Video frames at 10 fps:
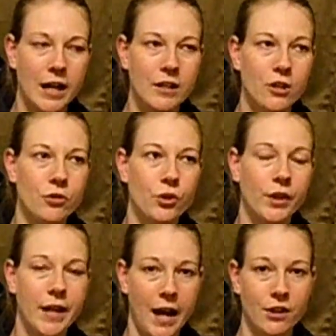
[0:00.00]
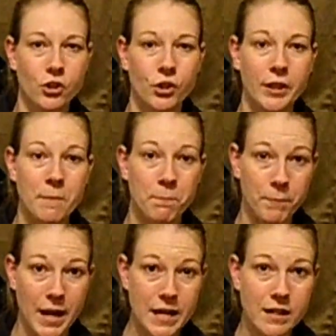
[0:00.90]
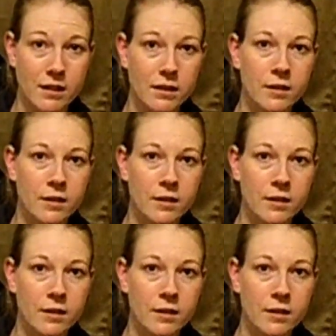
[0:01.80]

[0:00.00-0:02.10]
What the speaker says: I usually actually make